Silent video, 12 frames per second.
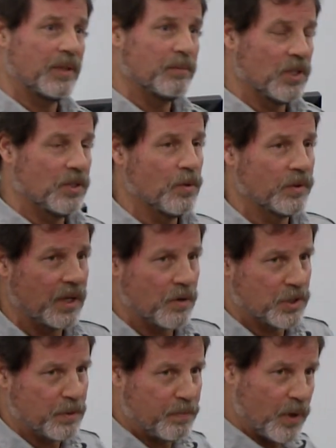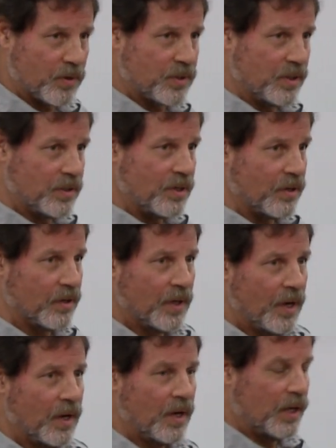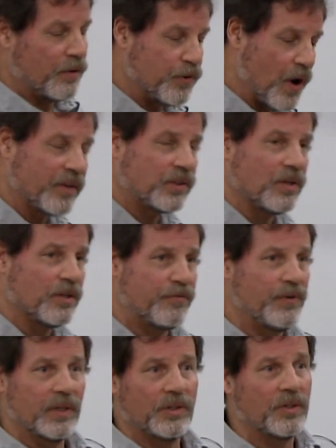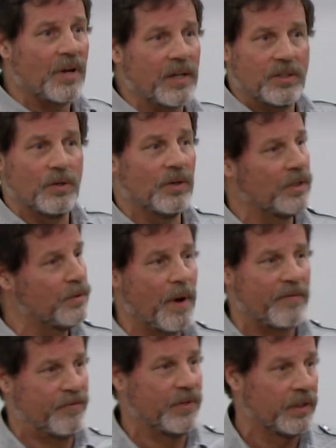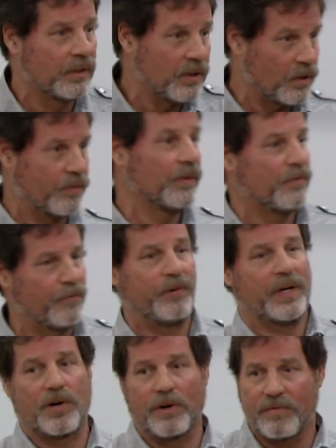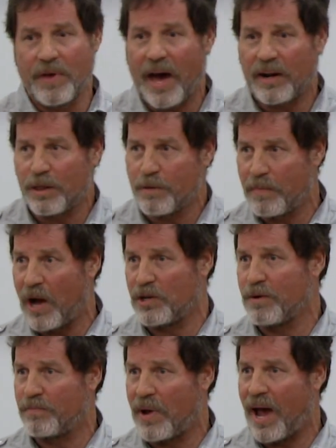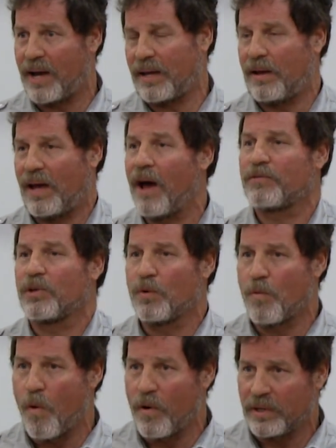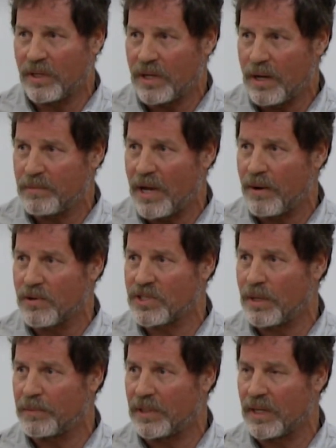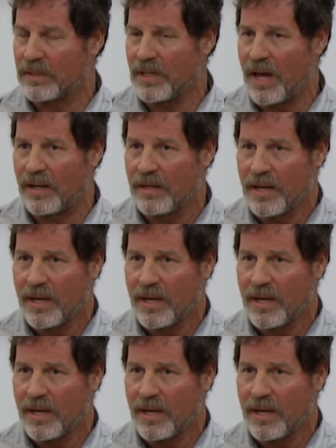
them to do what they were supposed to do. And if you're out there in the field and you're not doing it, you might feel the little flicker of that on your back after the warning had come down or something like that.